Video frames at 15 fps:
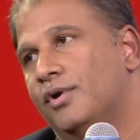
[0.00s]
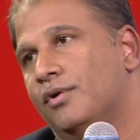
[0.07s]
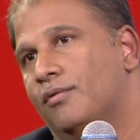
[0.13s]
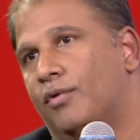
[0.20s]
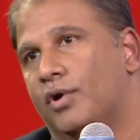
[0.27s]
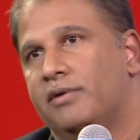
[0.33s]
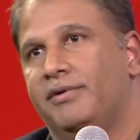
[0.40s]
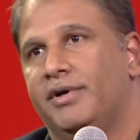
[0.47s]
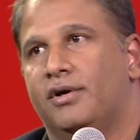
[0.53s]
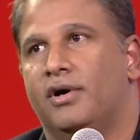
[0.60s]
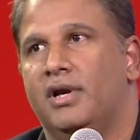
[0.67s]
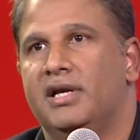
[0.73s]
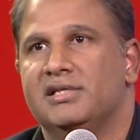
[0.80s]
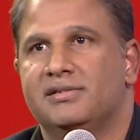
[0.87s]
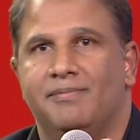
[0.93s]
what we
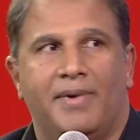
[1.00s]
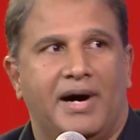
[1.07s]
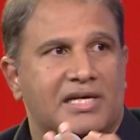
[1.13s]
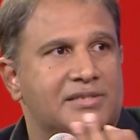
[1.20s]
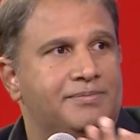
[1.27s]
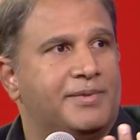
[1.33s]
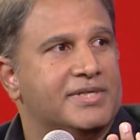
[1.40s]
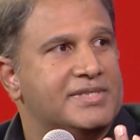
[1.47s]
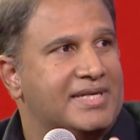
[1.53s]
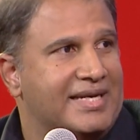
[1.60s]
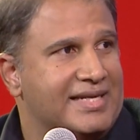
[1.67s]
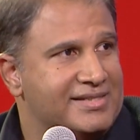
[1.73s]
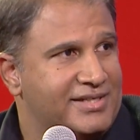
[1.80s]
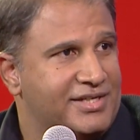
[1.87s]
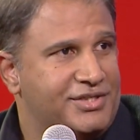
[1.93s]
call as mass
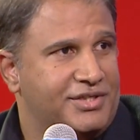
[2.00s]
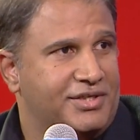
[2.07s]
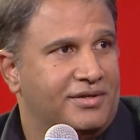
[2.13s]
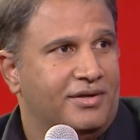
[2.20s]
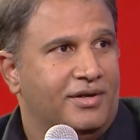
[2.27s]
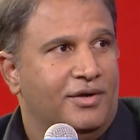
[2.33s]
personalization.